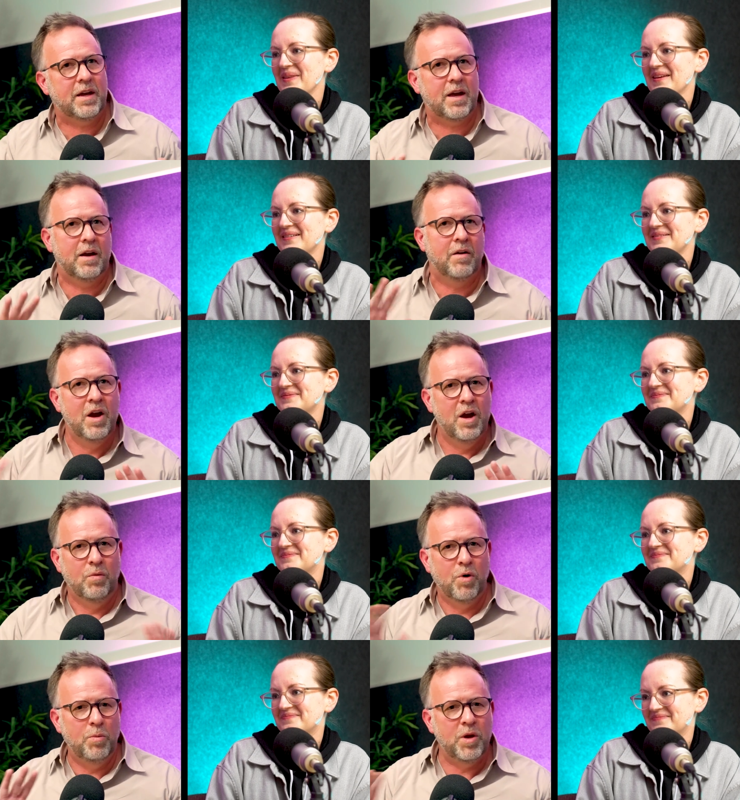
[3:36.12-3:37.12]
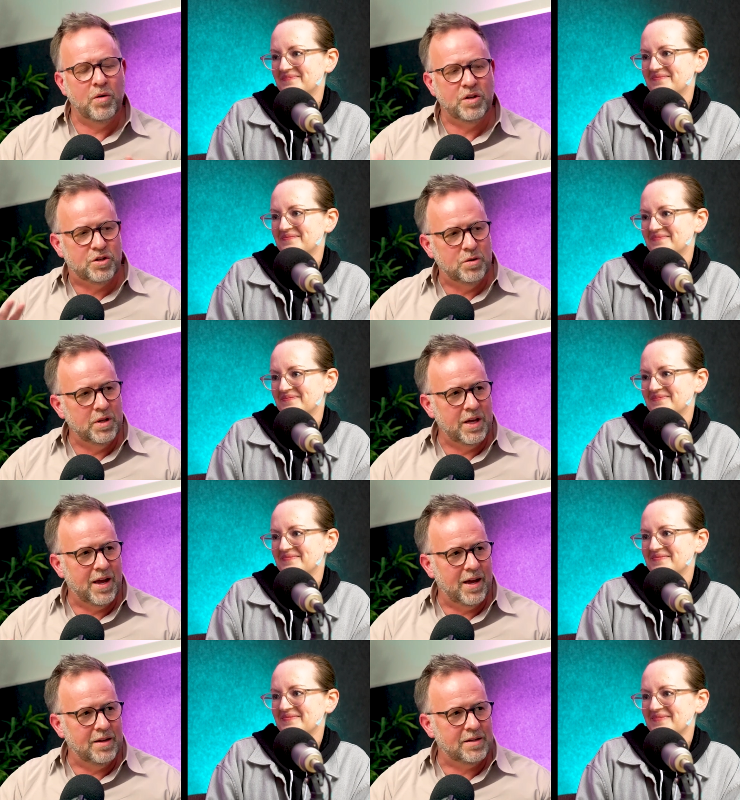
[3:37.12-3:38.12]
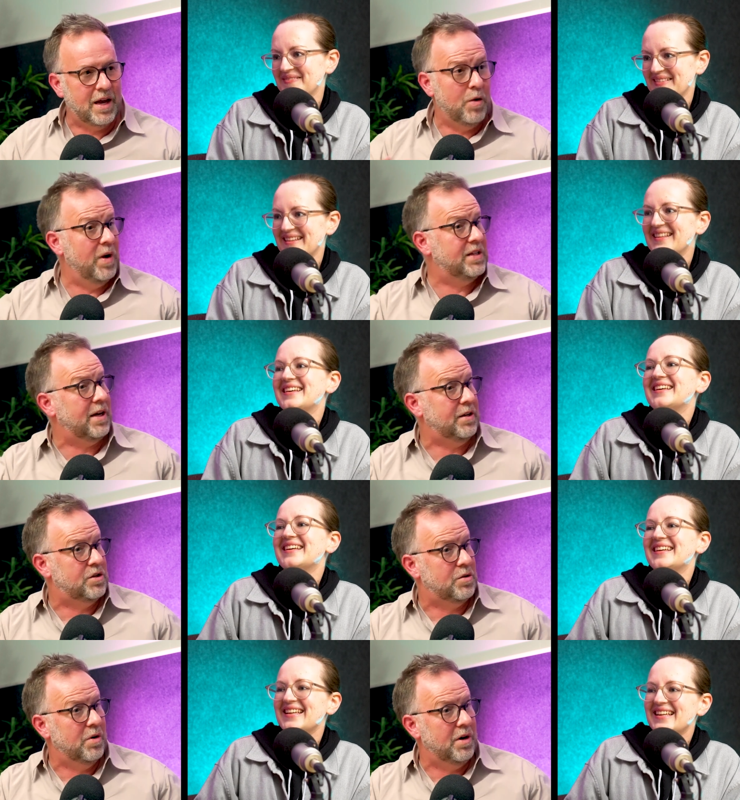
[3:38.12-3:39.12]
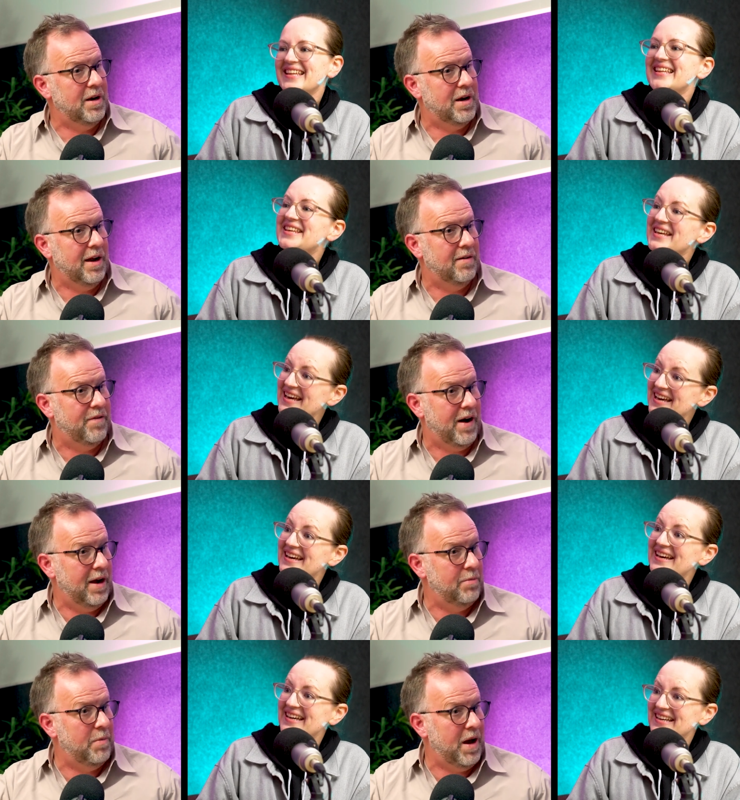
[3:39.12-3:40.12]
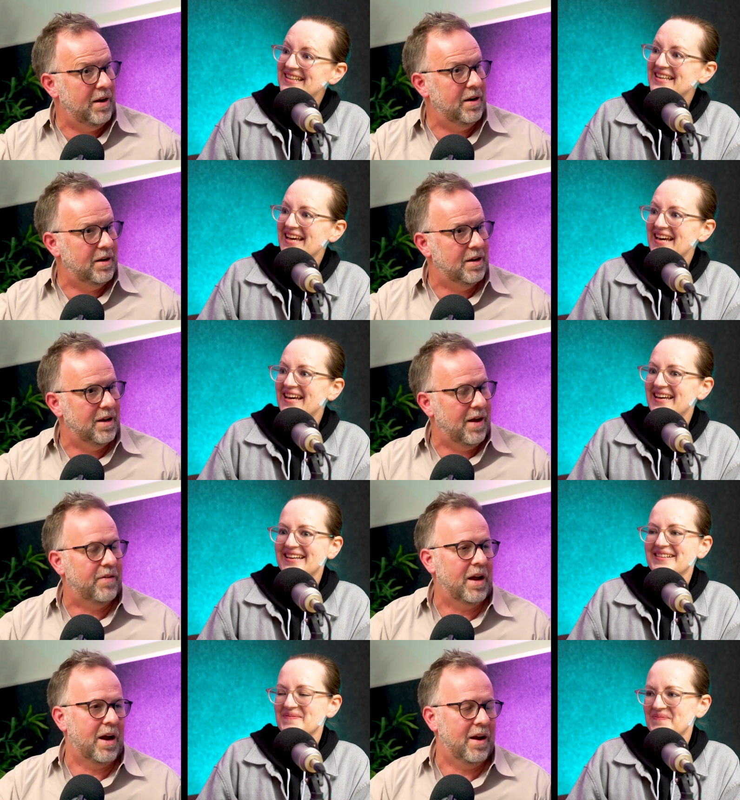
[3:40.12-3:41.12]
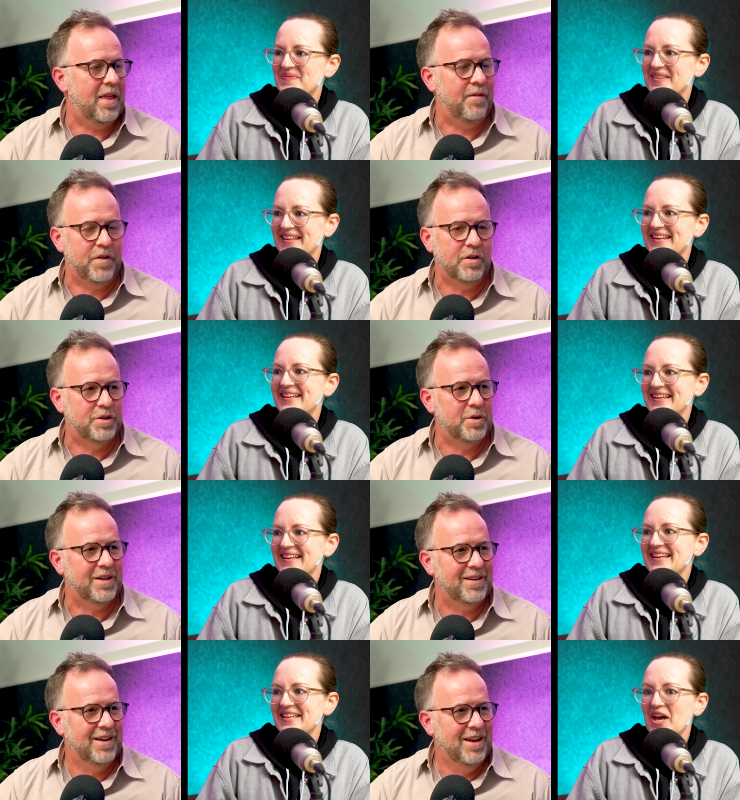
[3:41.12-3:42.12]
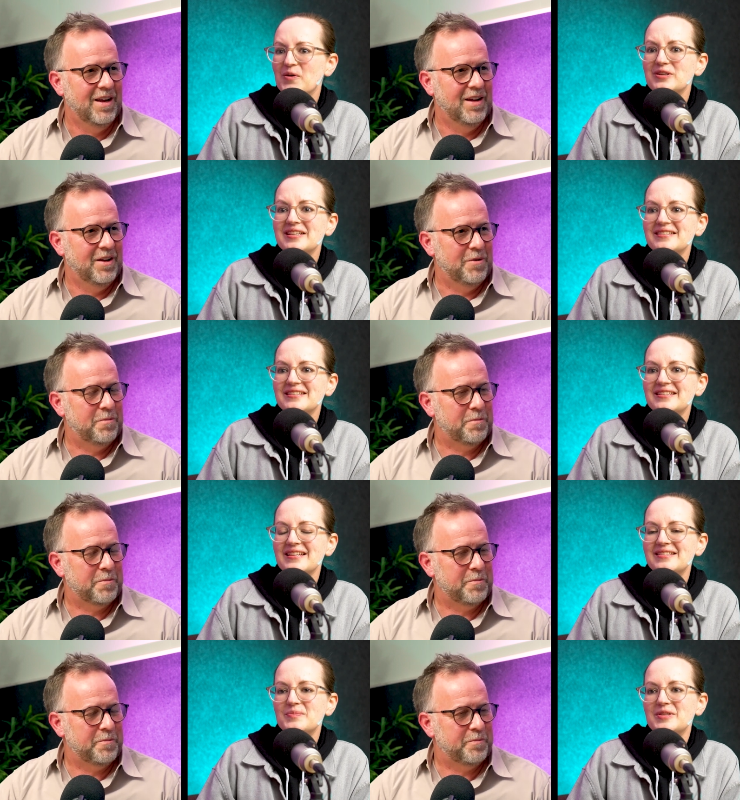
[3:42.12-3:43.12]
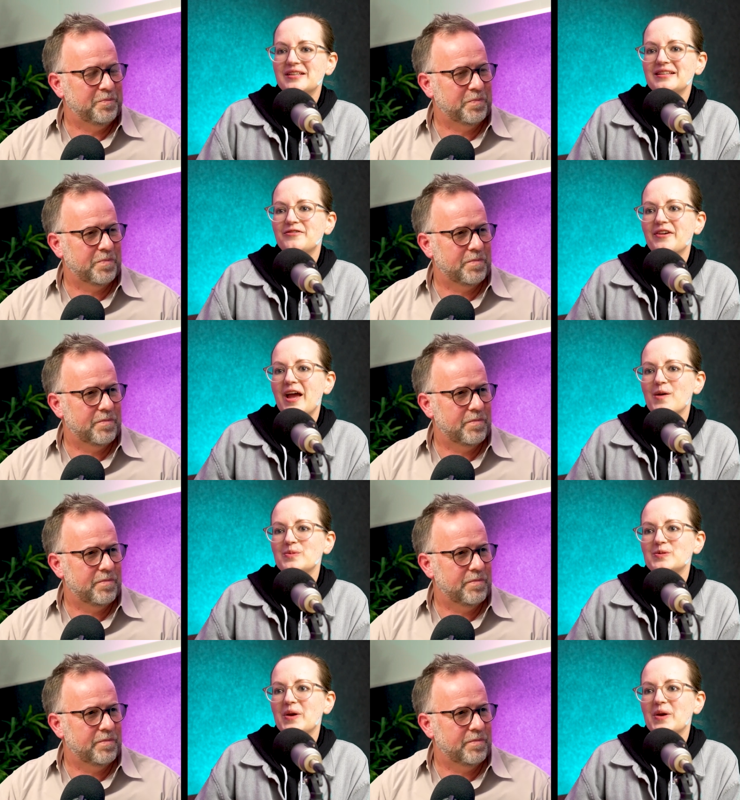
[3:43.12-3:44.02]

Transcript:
Speaker 1: that kind of Romeo and Juliet kind of West Side Story kind of yeah, vibe about it? Yeah, kind of that feel to it.
Speaker 2: Yeah, because there's a sense, particularly for Ember's